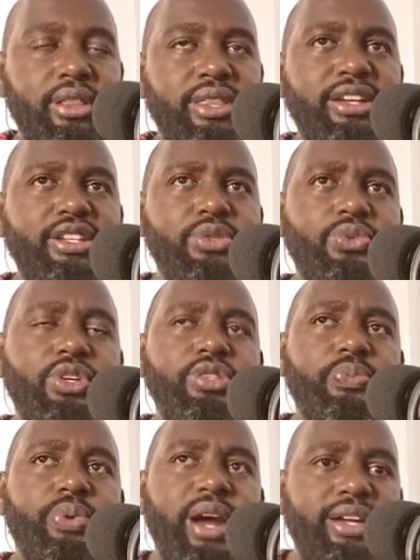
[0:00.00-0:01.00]
That is
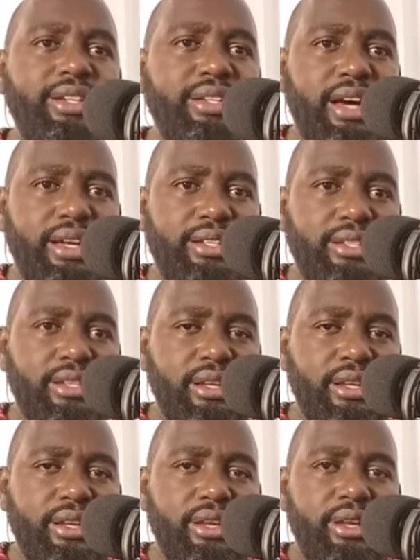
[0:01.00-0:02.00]
what pride does.
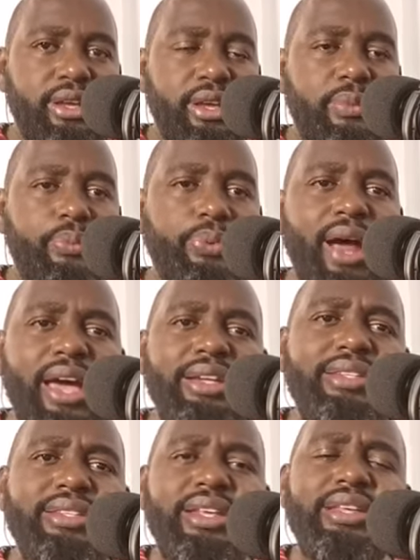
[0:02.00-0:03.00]

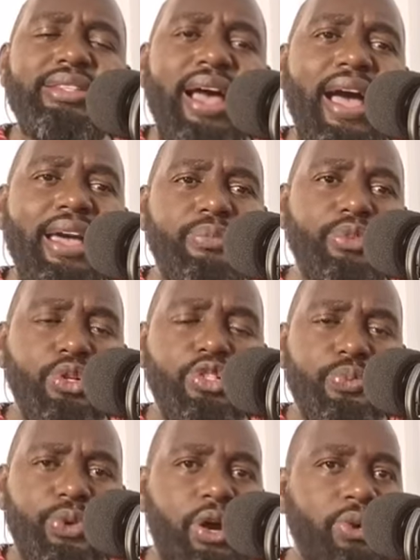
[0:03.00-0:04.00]
Pride says, I am
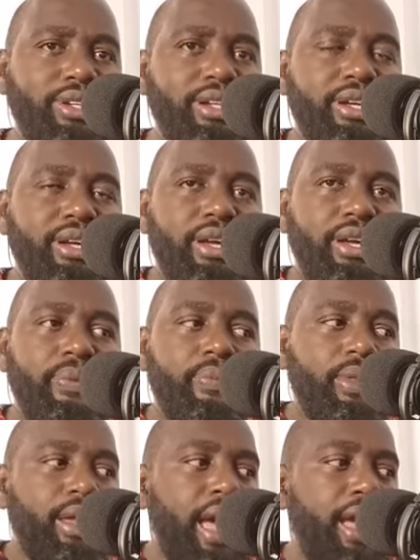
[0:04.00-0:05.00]
not proud.
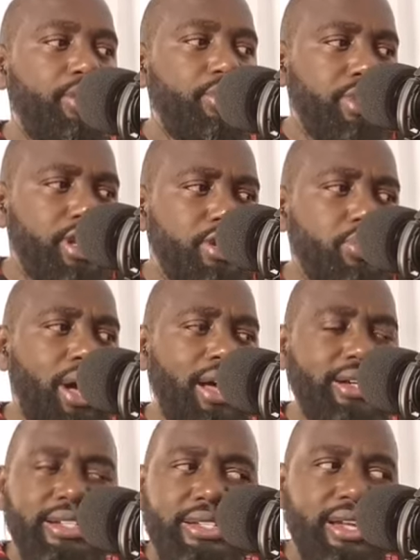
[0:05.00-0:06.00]
And you need to
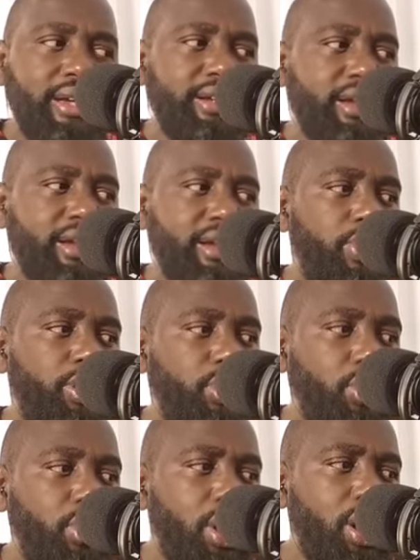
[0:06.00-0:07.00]
understand that
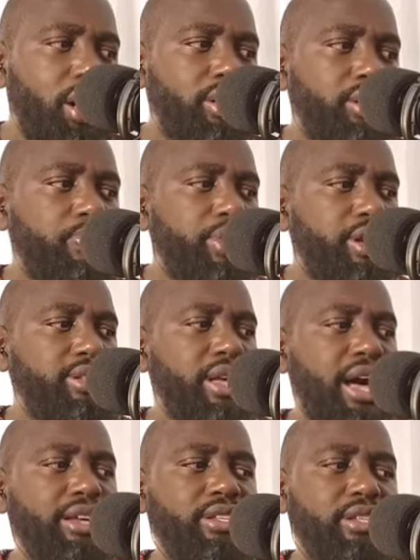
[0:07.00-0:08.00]
when God
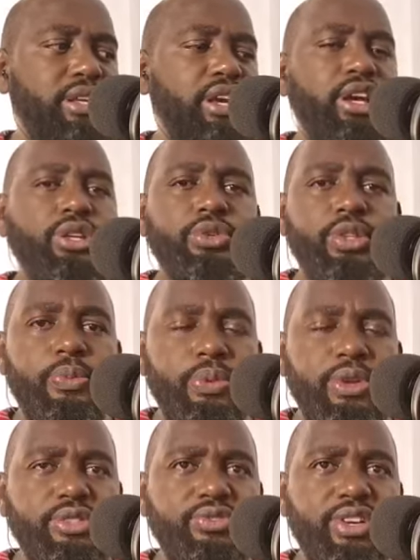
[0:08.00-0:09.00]
brings us to the
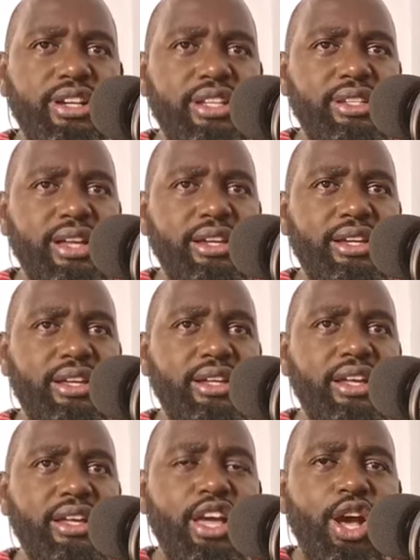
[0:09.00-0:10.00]
place of
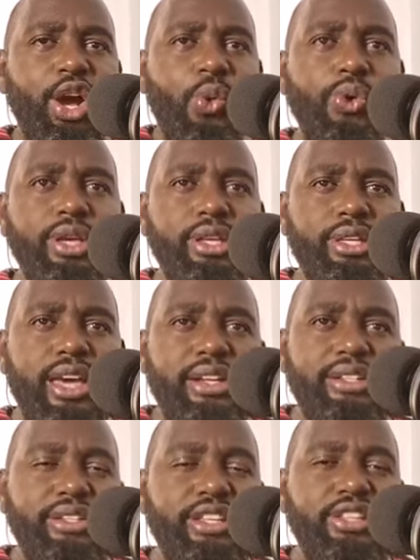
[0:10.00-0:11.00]
understanding, we
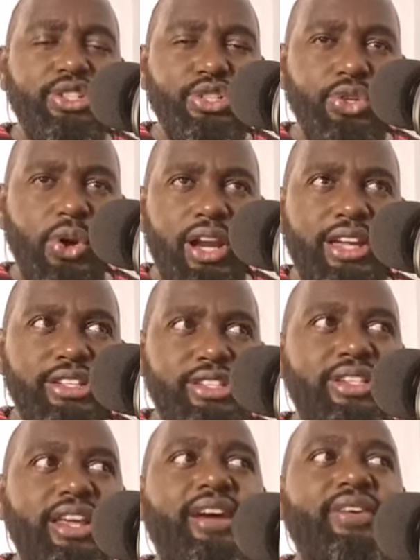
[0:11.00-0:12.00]
get this
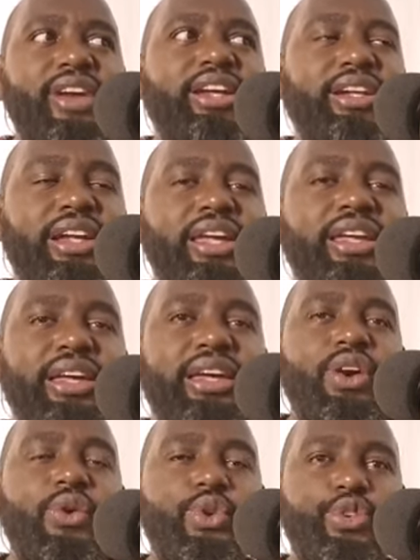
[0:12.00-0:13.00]
knowledge directly.
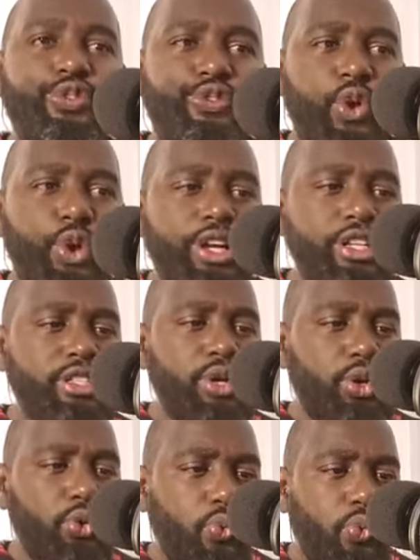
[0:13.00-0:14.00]
We focus
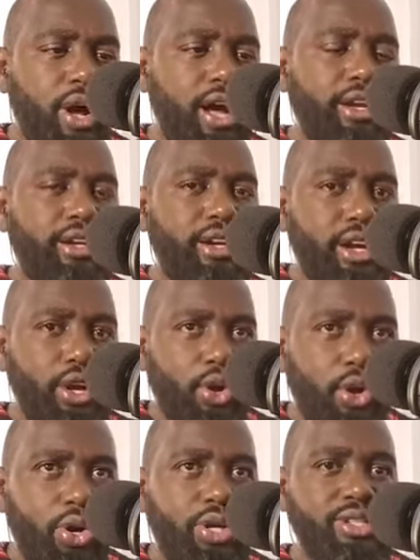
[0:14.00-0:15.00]
on one
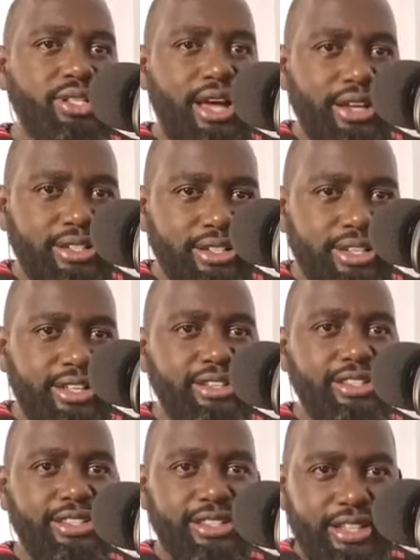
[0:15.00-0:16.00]
cause
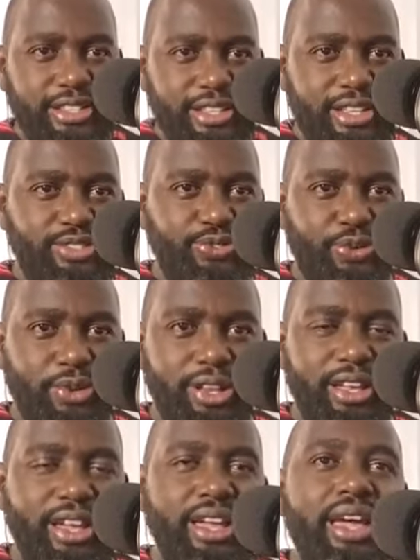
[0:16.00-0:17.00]
until
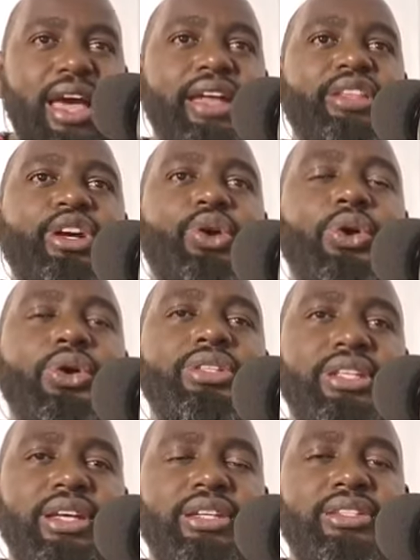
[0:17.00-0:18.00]
successful. And the
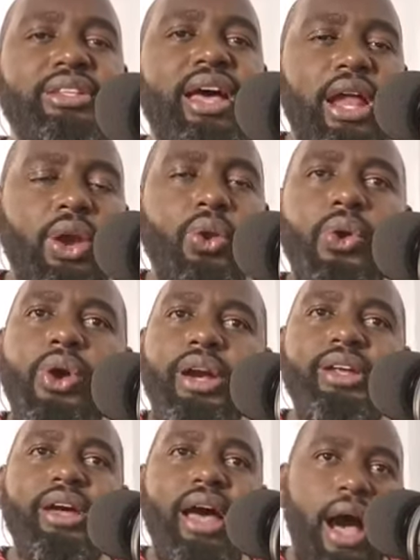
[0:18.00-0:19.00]
cause is,
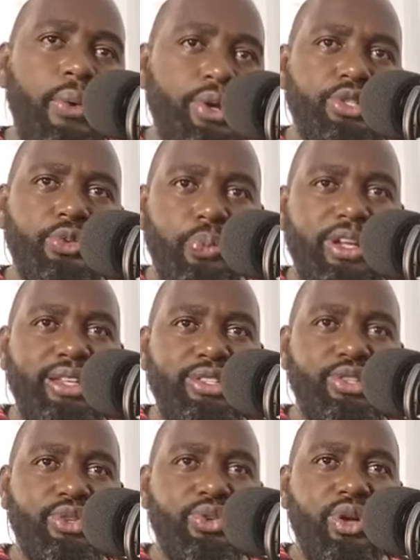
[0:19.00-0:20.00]
Lord, I want to
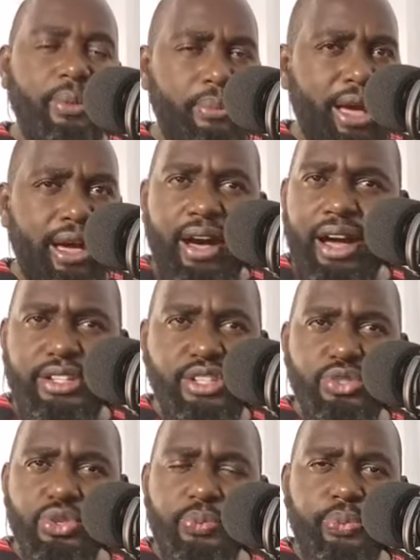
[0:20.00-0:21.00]
please you. My heart
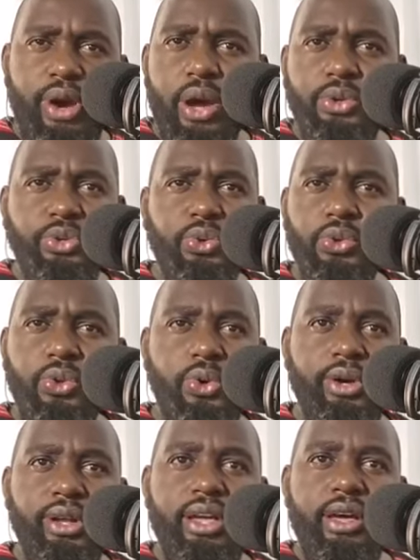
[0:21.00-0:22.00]
is not proud, O
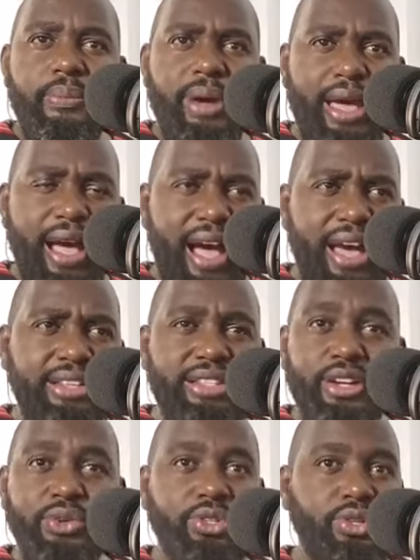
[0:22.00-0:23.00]
Lord. My
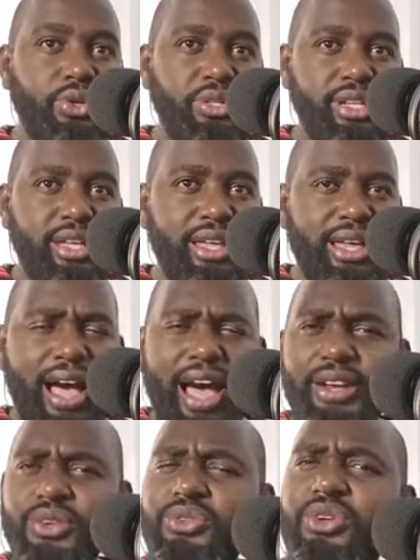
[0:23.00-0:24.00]
eyes are not haughty.
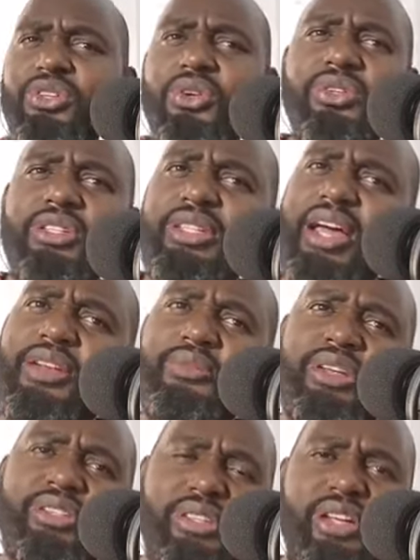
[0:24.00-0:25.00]
I do not concern
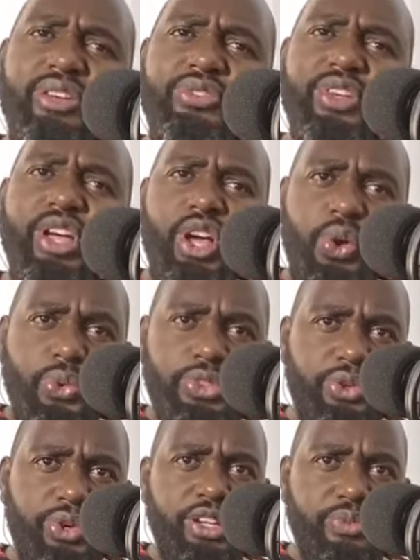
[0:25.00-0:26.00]
myself
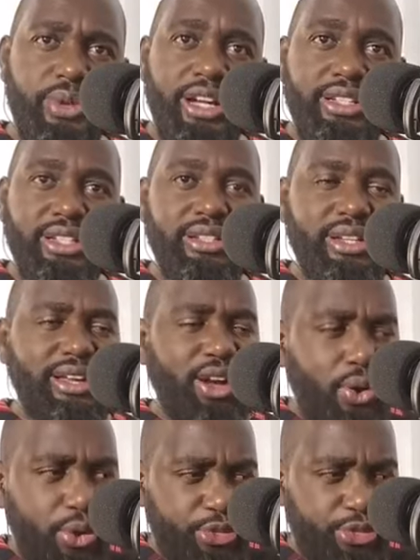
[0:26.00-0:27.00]
with great matters
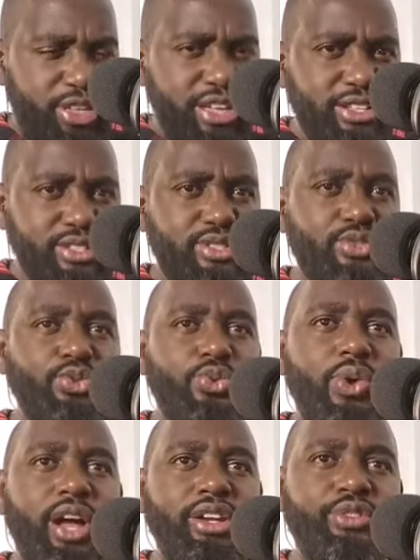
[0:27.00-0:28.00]
or things too
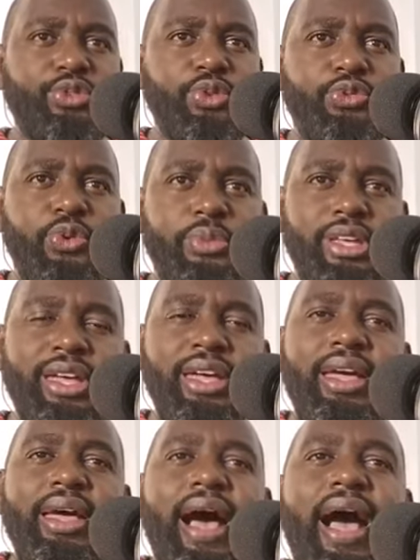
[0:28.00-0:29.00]
wonderful for me.
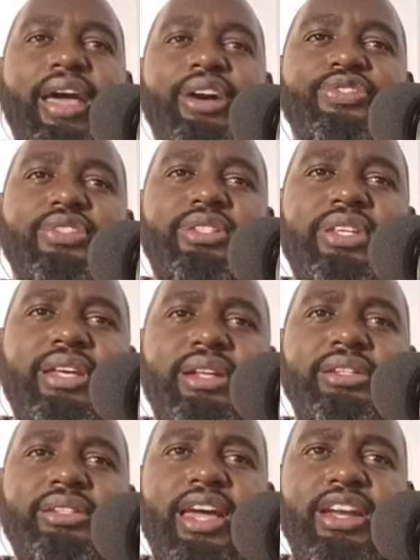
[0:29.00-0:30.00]
I have
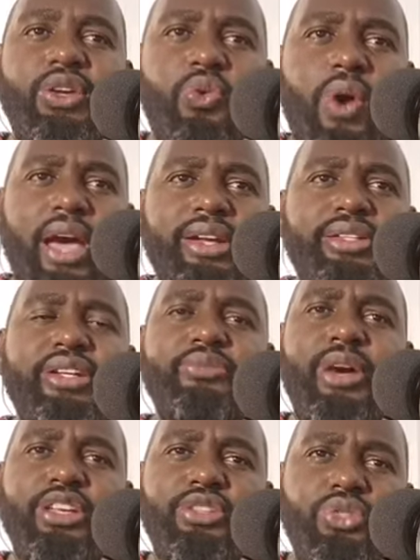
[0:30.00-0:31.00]
stilled and
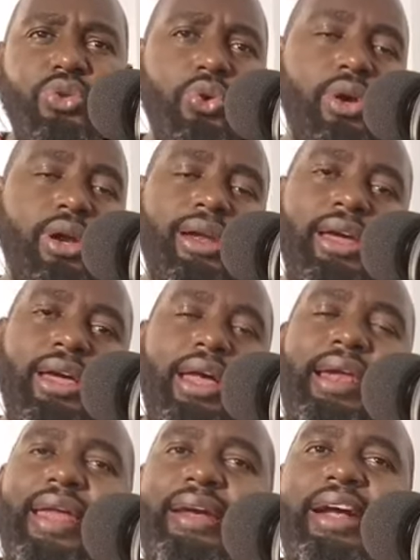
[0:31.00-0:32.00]
quieted my soul
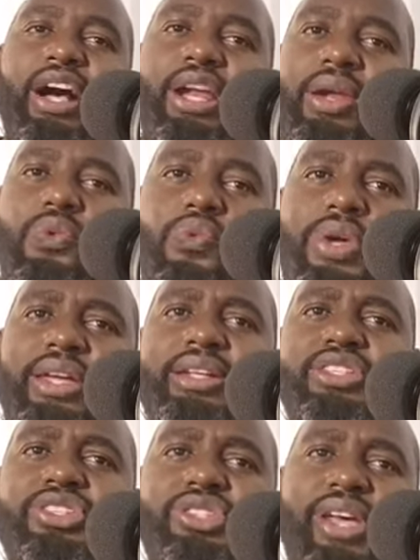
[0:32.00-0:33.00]
like a
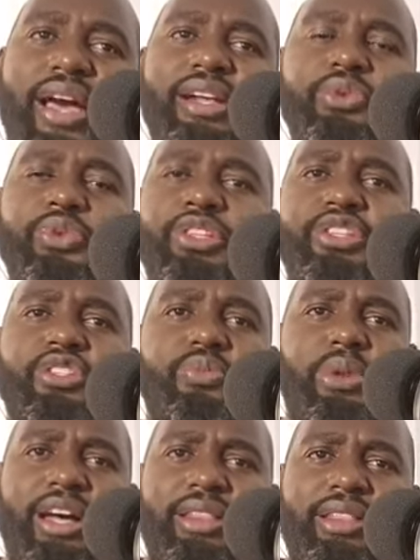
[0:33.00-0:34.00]
weaned child with
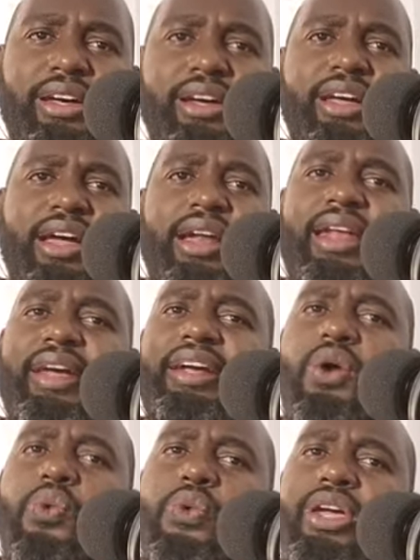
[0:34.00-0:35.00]
its mother.
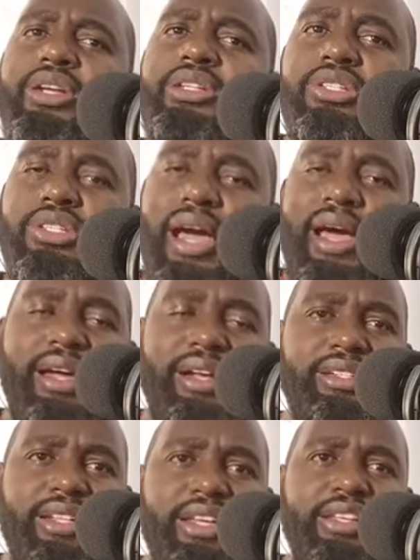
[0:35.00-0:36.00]
Like a weaned
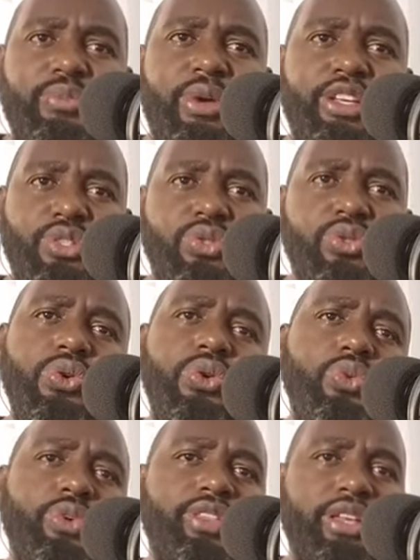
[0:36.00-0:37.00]
child is my
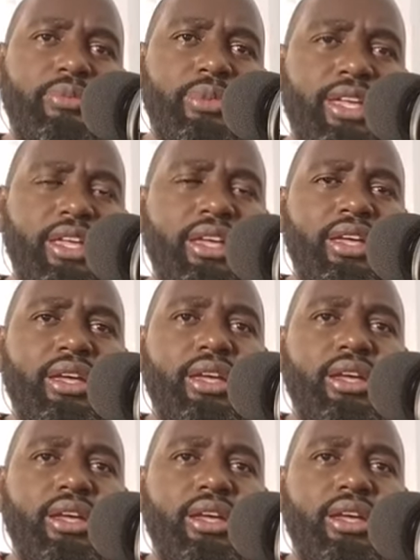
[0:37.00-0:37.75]
soul within me.